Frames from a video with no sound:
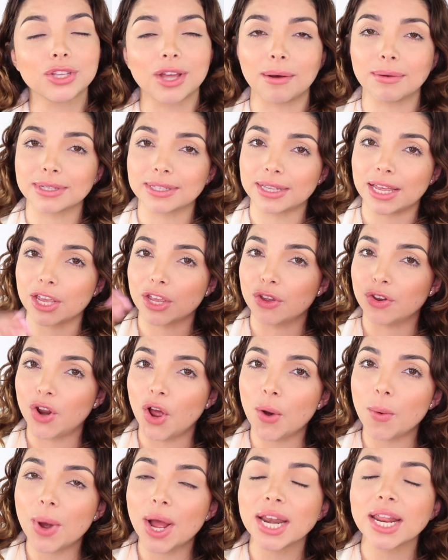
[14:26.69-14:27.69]
So I was like, you
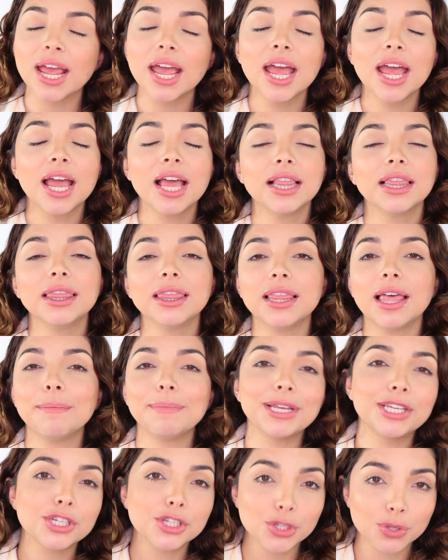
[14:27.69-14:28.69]
know what, let
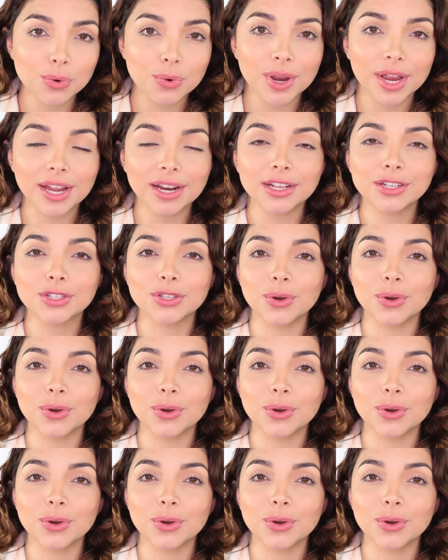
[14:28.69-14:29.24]
me just do it.